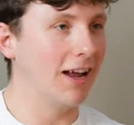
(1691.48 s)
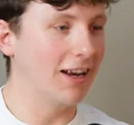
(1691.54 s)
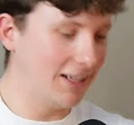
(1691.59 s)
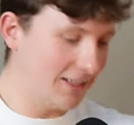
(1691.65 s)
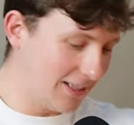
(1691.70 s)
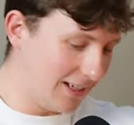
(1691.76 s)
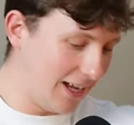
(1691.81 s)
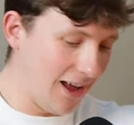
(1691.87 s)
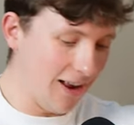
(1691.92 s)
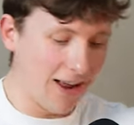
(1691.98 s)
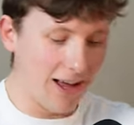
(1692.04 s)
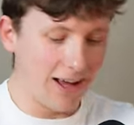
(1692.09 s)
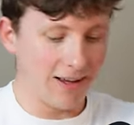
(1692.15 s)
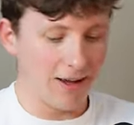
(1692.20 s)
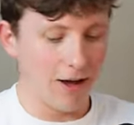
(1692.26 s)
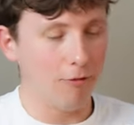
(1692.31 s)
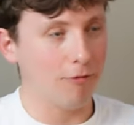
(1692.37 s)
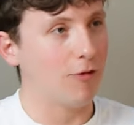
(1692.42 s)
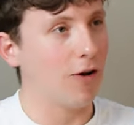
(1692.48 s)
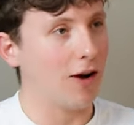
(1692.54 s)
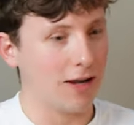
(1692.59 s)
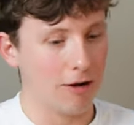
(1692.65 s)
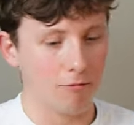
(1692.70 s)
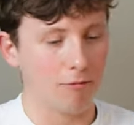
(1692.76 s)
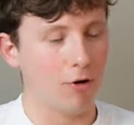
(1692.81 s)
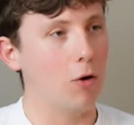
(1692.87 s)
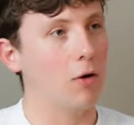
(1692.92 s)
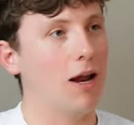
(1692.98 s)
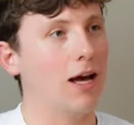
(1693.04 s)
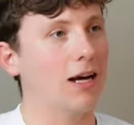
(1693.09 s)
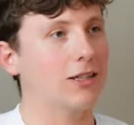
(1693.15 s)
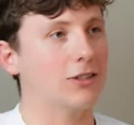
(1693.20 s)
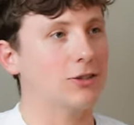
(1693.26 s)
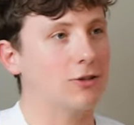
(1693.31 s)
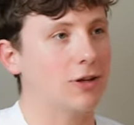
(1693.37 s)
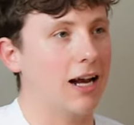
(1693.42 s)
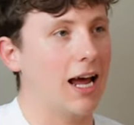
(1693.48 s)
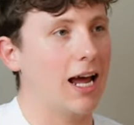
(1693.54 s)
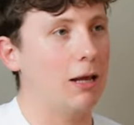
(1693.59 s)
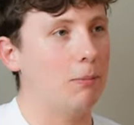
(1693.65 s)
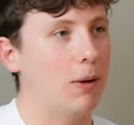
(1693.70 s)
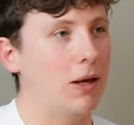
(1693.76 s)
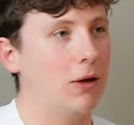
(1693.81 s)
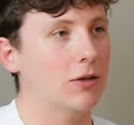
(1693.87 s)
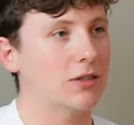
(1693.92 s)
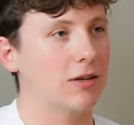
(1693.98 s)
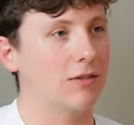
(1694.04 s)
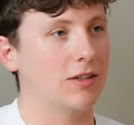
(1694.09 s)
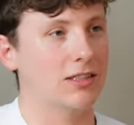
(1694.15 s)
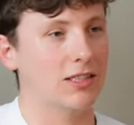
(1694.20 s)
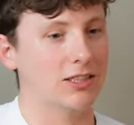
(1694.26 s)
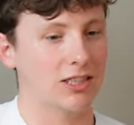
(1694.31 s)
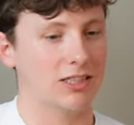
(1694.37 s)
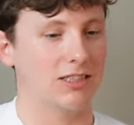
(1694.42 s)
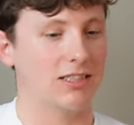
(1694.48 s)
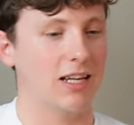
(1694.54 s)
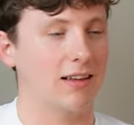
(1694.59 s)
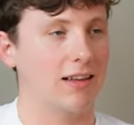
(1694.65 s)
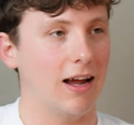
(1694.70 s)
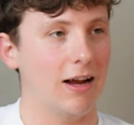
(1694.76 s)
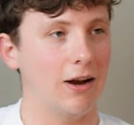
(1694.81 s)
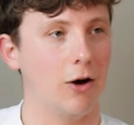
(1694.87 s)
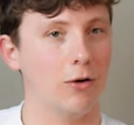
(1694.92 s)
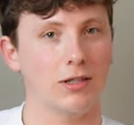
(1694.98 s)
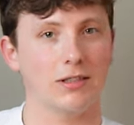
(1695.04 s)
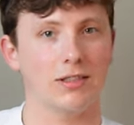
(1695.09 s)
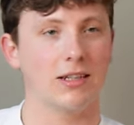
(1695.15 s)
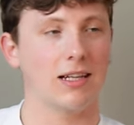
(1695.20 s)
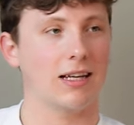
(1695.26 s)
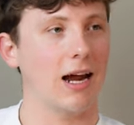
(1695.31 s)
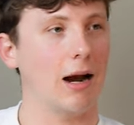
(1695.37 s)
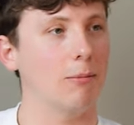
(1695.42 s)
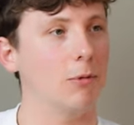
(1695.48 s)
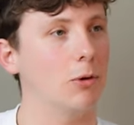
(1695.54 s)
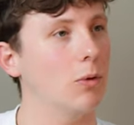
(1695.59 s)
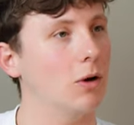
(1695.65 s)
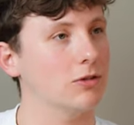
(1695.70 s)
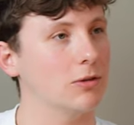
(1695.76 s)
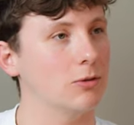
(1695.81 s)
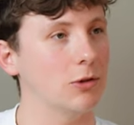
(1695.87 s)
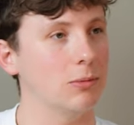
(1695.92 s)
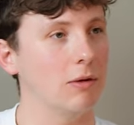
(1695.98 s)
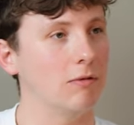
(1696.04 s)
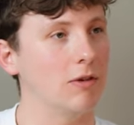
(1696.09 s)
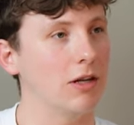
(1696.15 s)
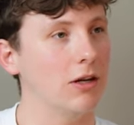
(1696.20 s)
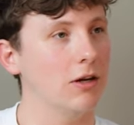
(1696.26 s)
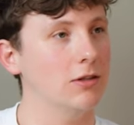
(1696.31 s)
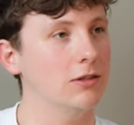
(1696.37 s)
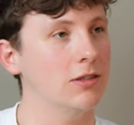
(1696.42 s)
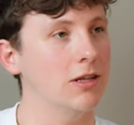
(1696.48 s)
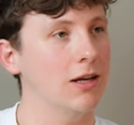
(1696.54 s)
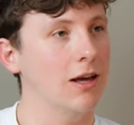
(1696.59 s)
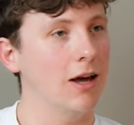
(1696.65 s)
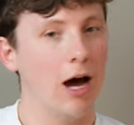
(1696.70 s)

I need to get like a fucking Rolex or an AP or something to just sit there and hold it to the camera whilst I'm doing my videos.